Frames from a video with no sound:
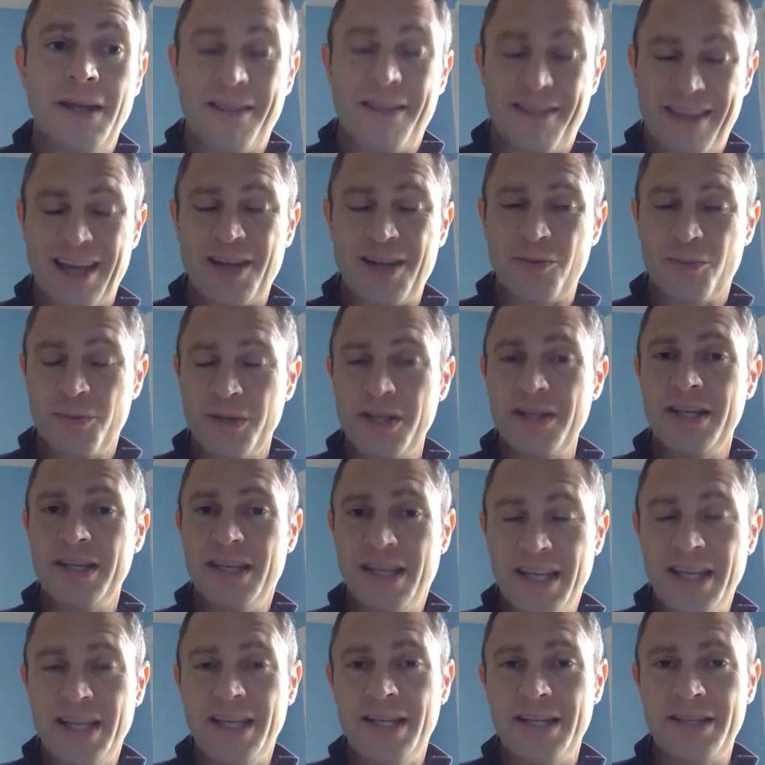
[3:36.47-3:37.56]
that
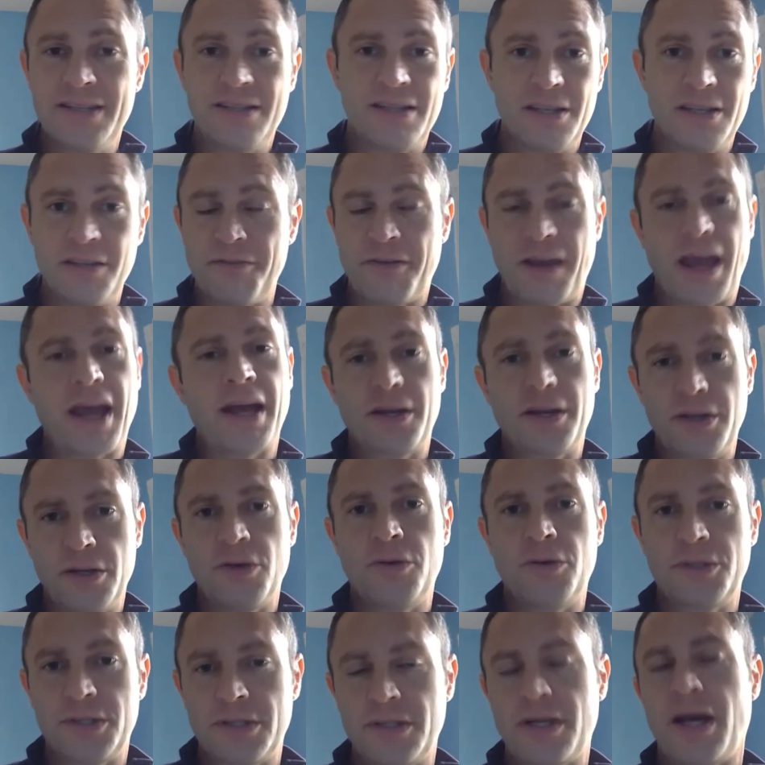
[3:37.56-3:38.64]
really is the de
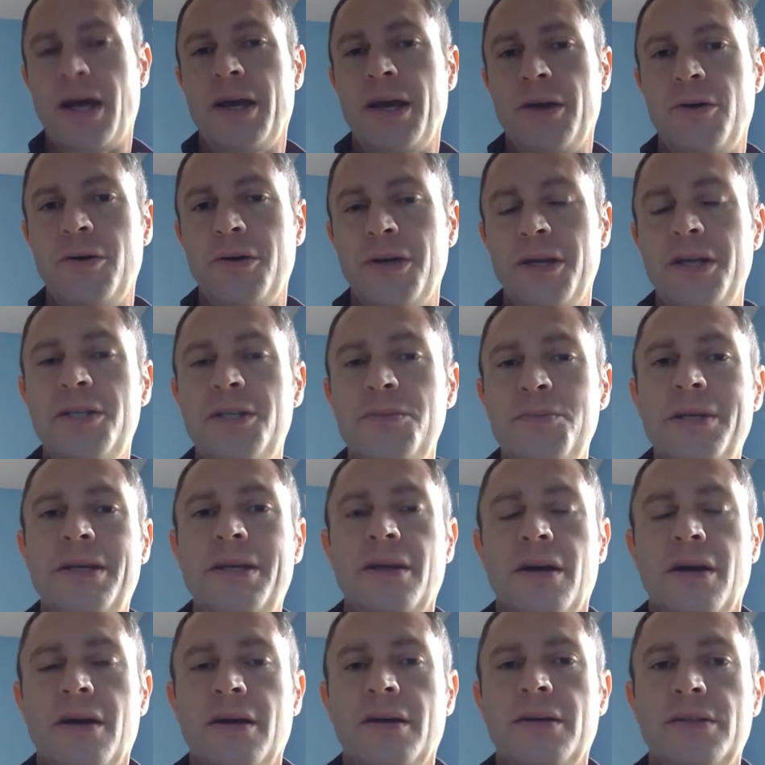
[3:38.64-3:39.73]
facto style, is
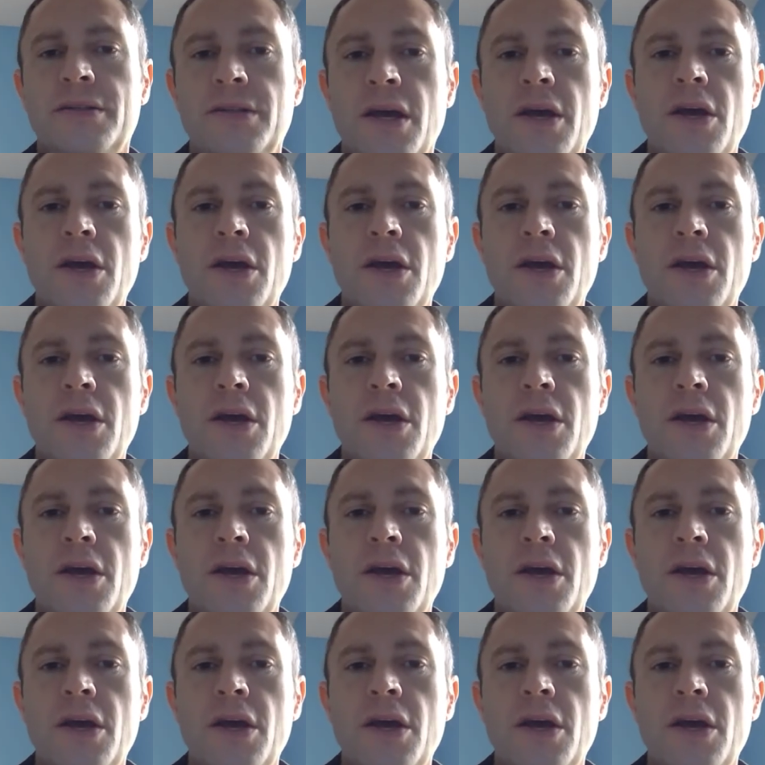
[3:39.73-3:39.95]
because